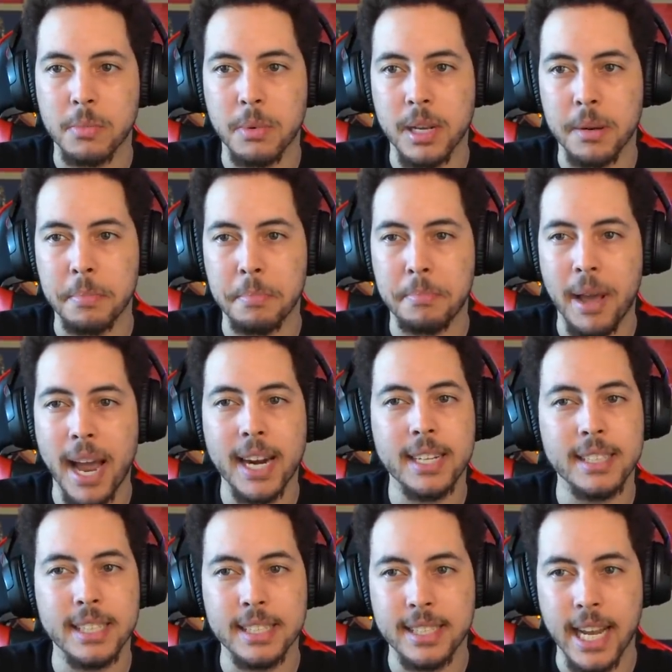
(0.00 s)
but back
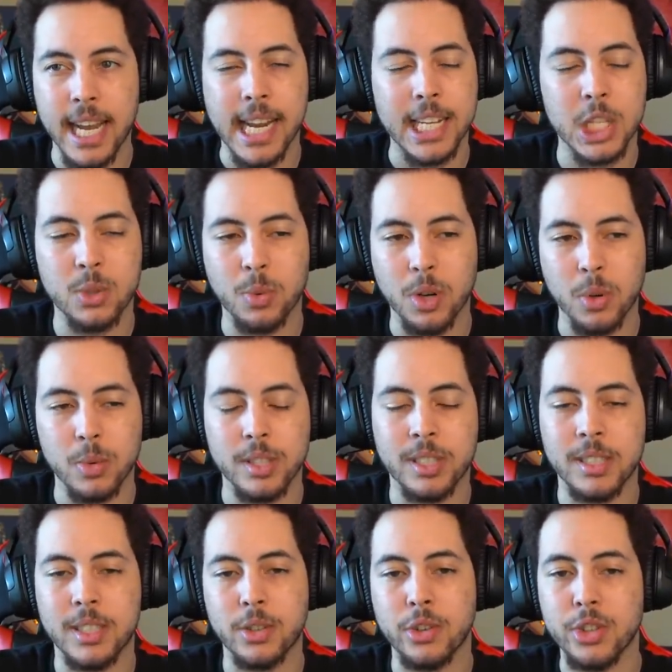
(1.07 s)
in the day, I swear it was
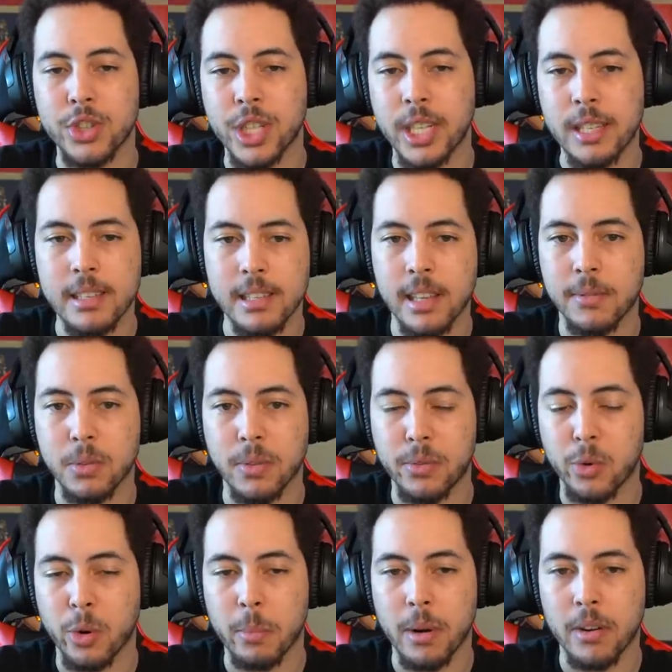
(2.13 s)
considered genius level if
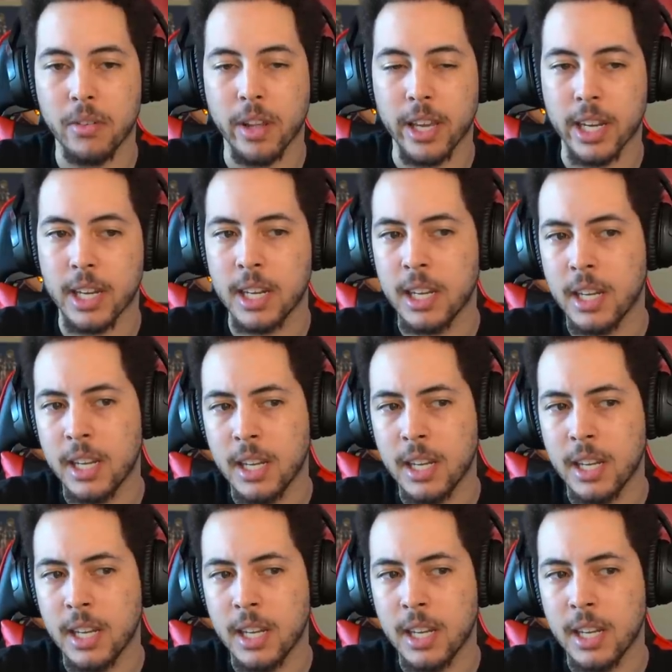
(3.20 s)
you were above like